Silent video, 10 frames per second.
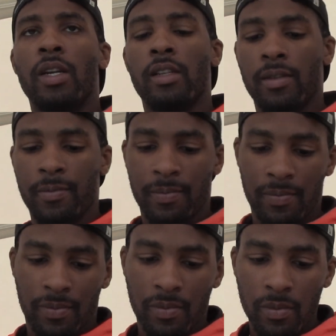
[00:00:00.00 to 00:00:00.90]
it,
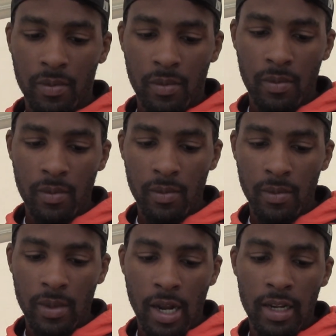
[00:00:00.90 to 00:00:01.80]

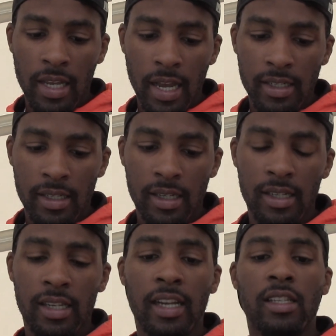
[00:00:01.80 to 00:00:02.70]
again,
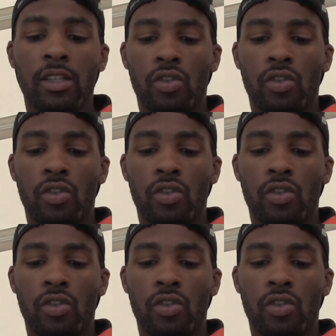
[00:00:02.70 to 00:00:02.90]
success